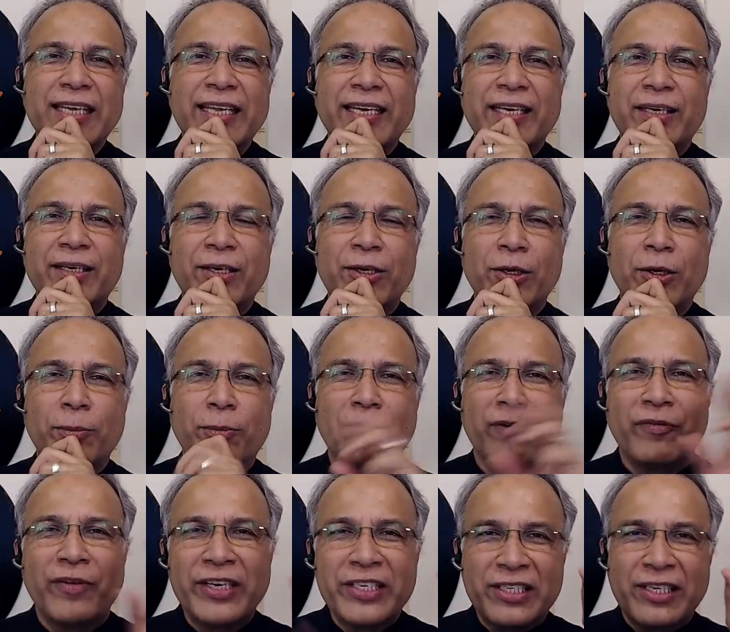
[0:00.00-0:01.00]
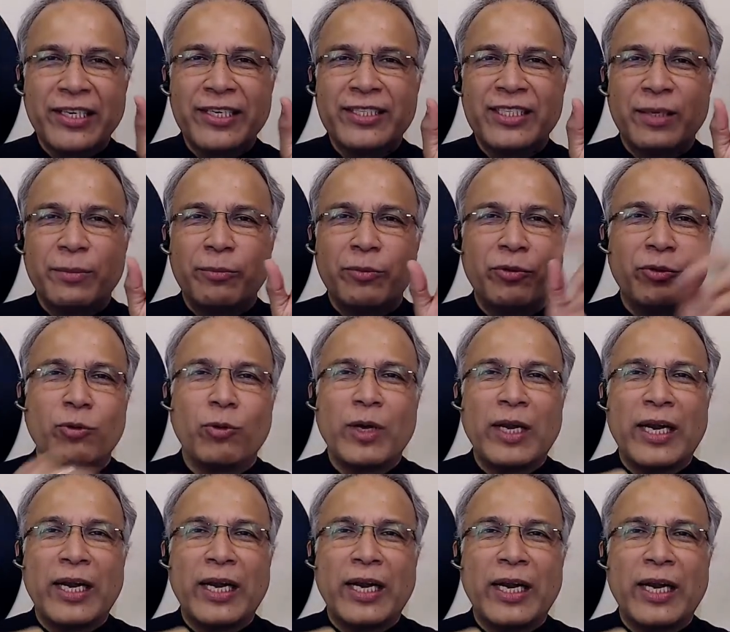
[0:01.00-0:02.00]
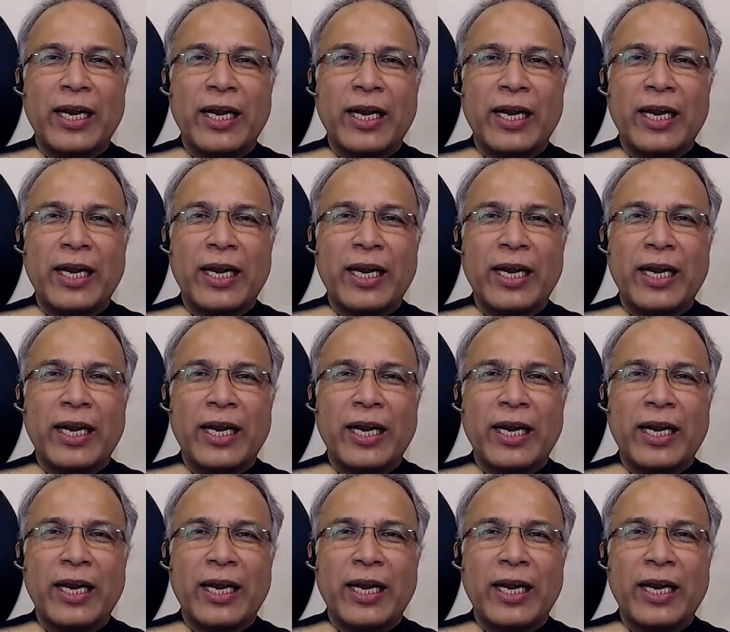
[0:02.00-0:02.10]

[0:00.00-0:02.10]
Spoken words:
like, professionalism, if you will,